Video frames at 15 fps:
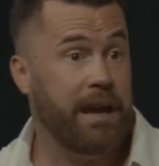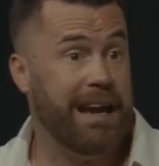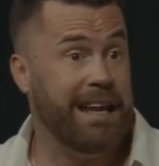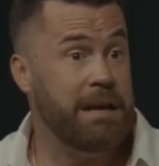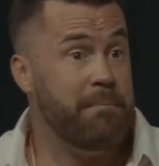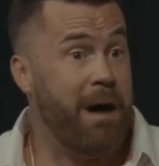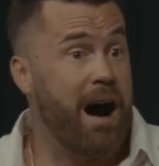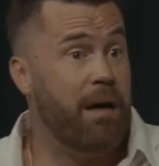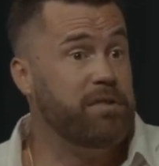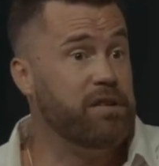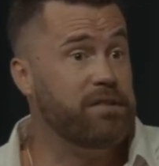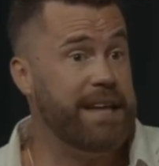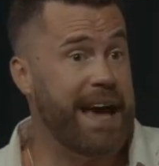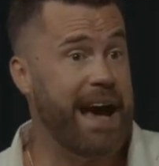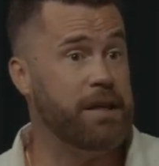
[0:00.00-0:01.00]
Any moms
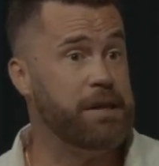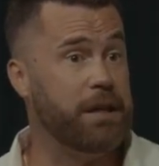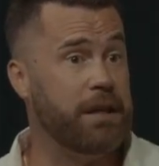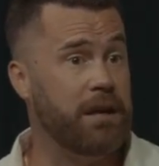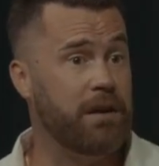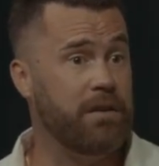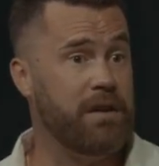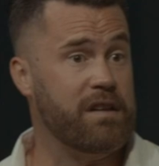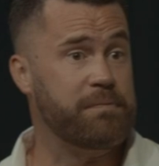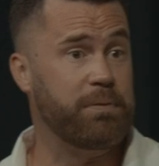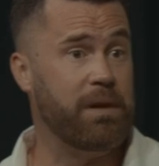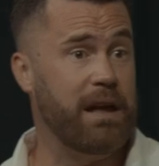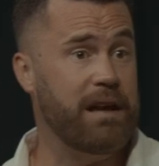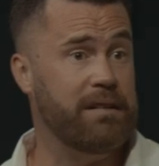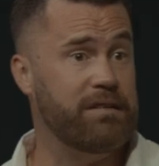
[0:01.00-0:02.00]
or dads in here in this
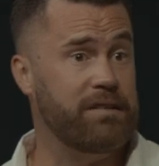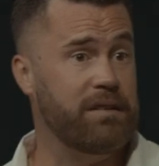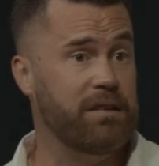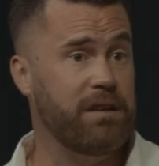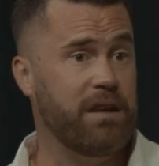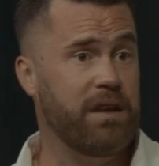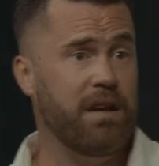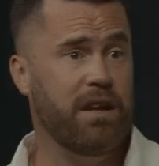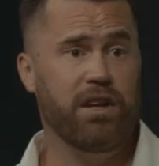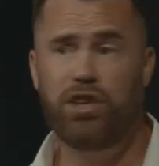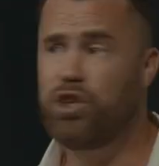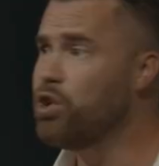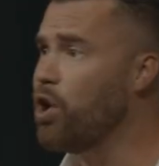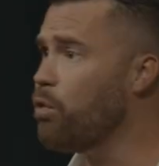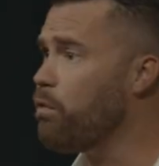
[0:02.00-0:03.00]
place?
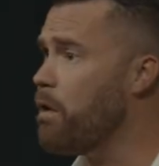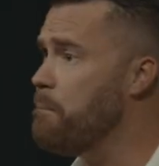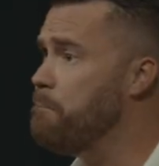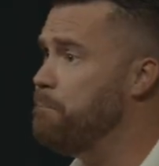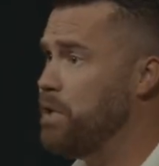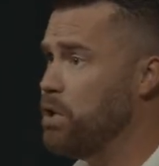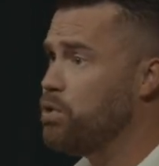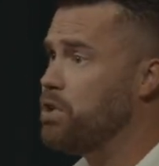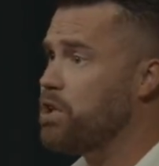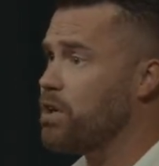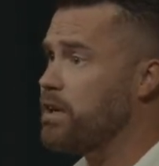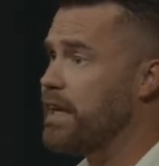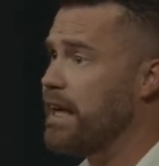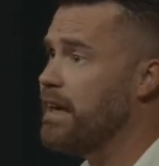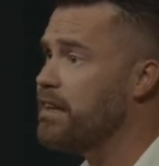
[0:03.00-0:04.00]
You don't rebuke
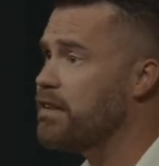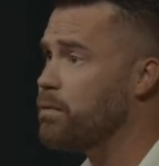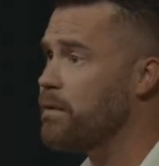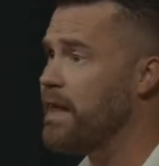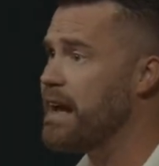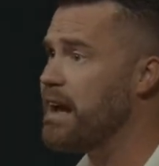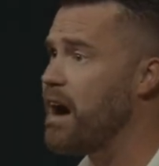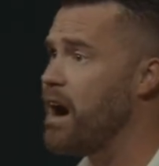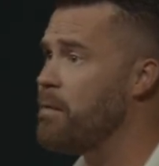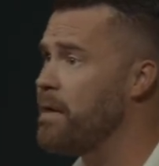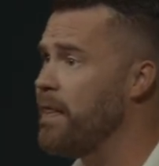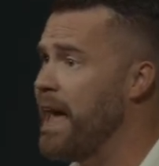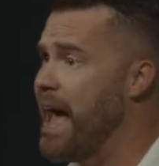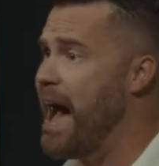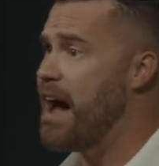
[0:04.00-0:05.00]
your kids when they come
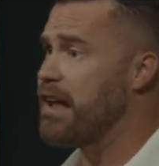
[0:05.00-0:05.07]
and they